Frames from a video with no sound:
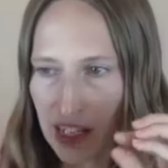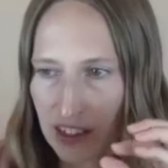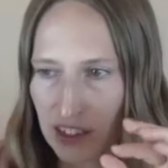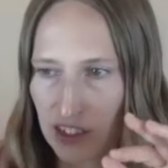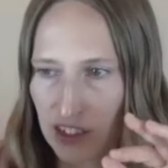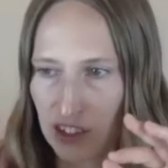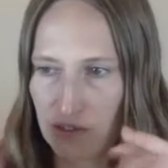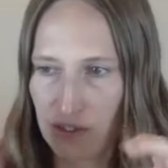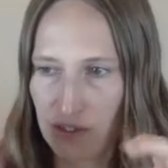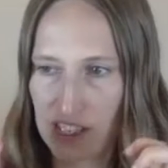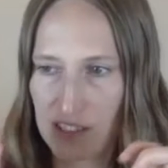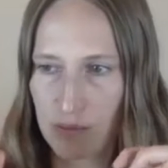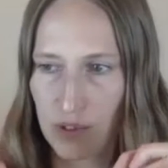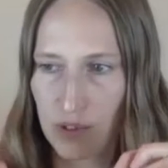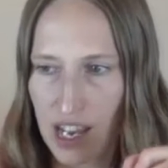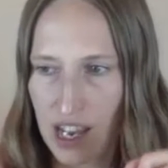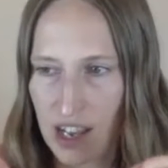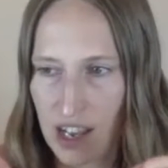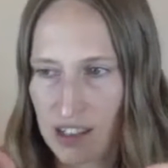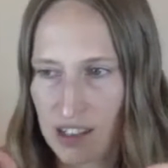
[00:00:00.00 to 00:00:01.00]
little Facebook
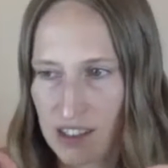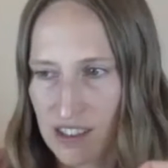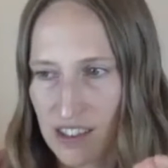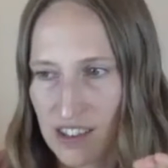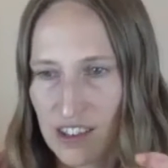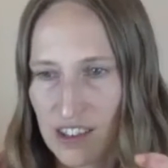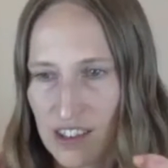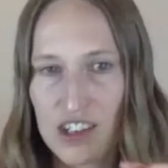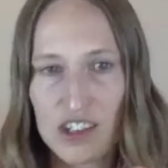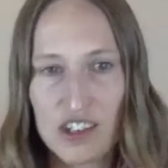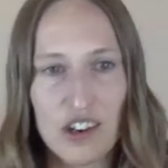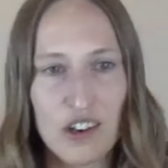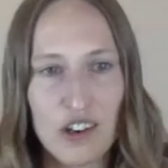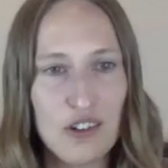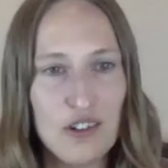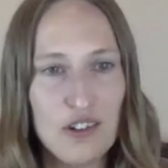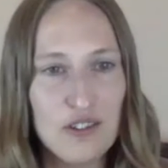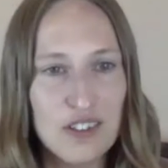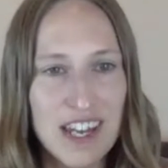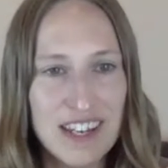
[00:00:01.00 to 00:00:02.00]
ads. You know,
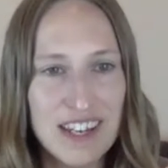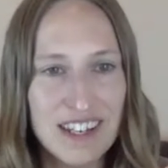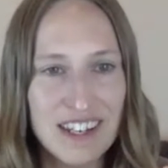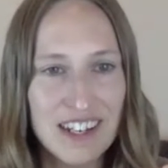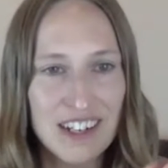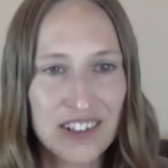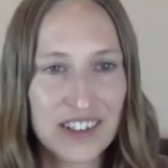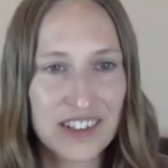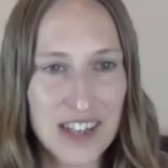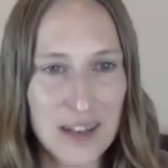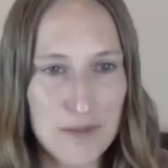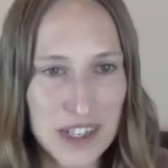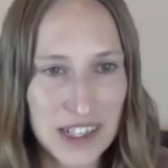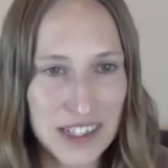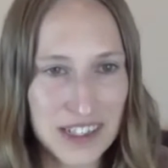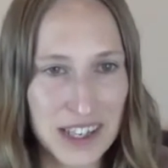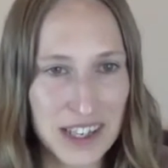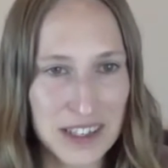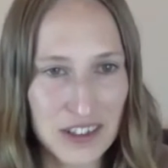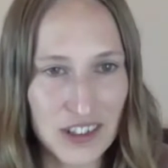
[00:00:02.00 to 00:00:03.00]
like, does that make
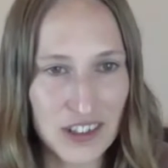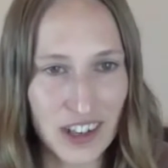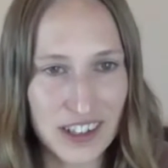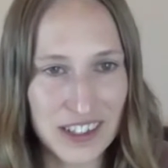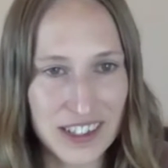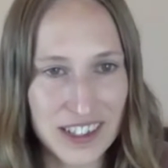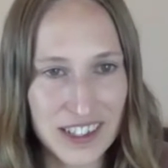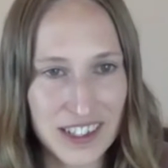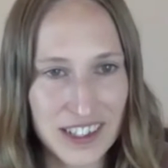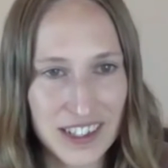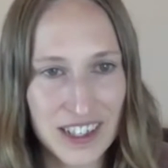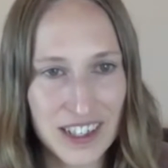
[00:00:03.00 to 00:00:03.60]
sense, Jocelyn?